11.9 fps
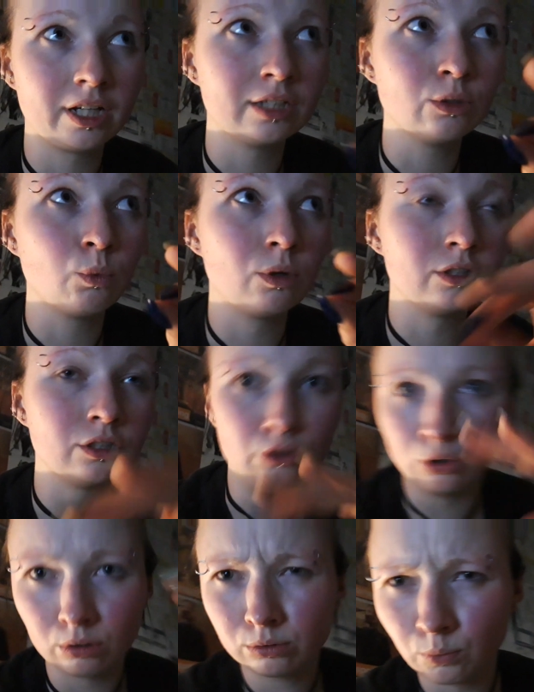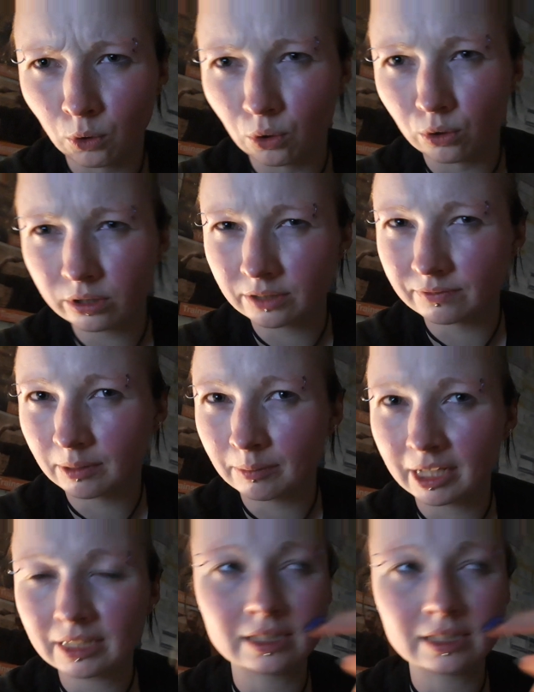I don't want to not work, if that makes